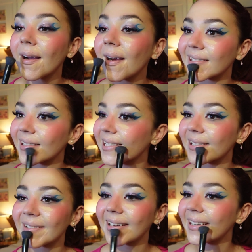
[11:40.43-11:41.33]
This looks
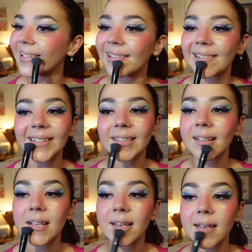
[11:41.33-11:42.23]
so natural.
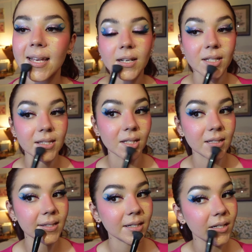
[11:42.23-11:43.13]
Just
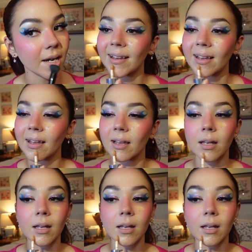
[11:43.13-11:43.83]
looks like a shadow.